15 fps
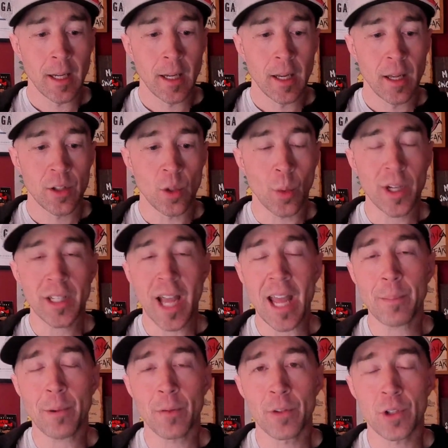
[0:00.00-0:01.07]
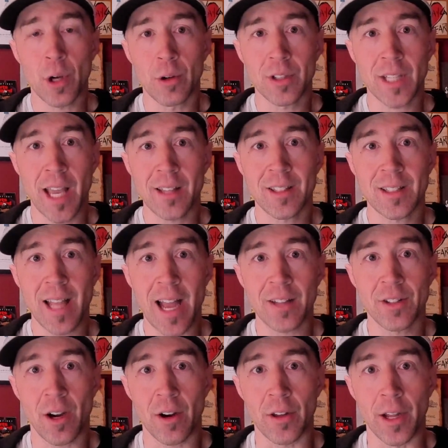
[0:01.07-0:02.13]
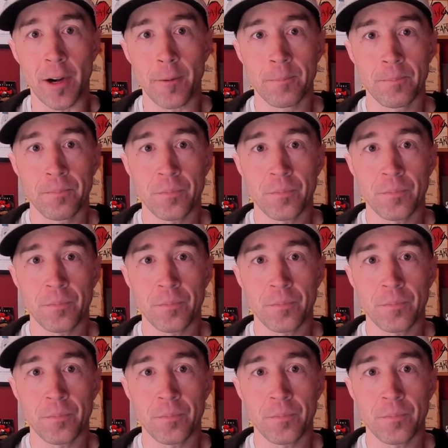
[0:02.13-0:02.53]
So what type of strokes gained stats are there?